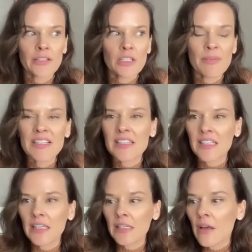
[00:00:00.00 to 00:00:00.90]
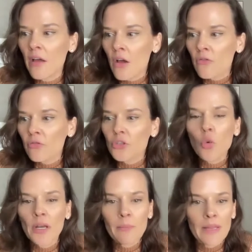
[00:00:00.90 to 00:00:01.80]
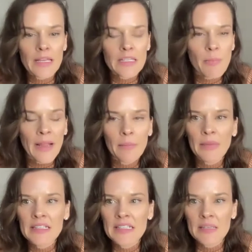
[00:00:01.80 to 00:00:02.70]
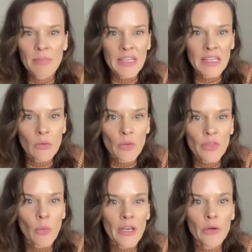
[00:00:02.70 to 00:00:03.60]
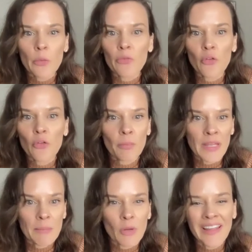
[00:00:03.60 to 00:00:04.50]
and to be seen for 20 minutes by a PCP with a waiting room full of people,